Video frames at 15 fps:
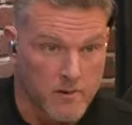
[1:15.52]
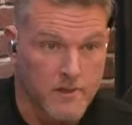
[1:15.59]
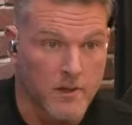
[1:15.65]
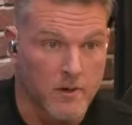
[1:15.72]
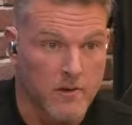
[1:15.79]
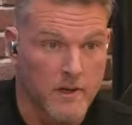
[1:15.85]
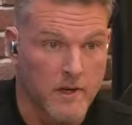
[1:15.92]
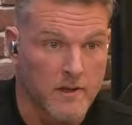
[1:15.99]
was
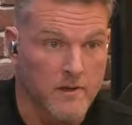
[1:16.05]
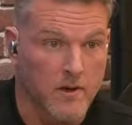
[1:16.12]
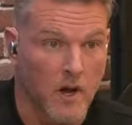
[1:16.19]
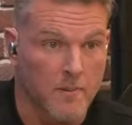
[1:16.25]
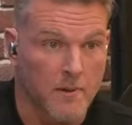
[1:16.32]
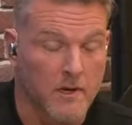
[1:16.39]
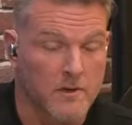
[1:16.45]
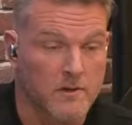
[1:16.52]
certainly a
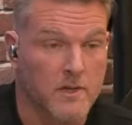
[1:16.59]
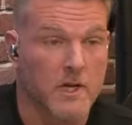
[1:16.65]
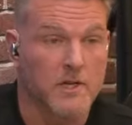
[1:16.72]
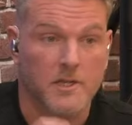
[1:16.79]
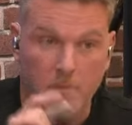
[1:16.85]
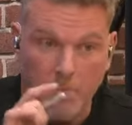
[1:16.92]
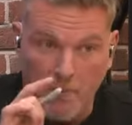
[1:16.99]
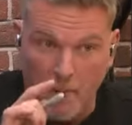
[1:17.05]
topic of
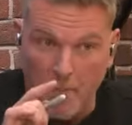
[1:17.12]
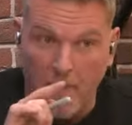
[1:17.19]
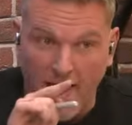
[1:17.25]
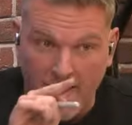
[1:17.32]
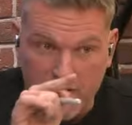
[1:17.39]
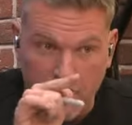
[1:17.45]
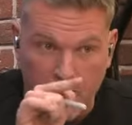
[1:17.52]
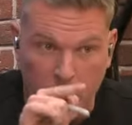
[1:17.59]
discussion, but
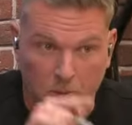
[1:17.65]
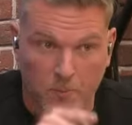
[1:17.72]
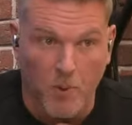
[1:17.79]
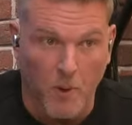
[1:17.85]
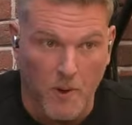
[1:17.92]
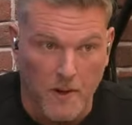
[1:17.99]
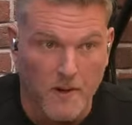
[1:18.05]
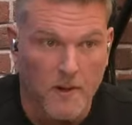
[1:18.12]
back to your
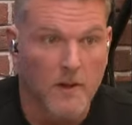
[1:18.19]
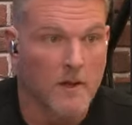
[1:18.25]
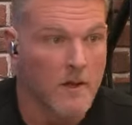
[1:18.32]
point,